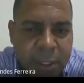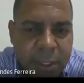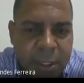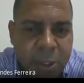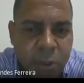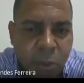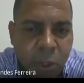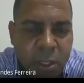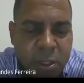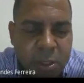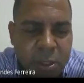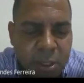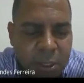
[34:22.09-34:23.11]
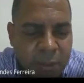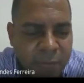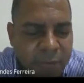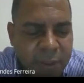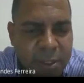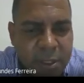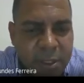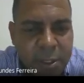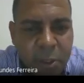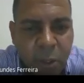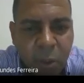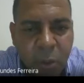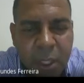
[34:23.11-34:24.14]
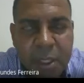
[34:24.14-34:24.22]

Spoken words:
is what physicists know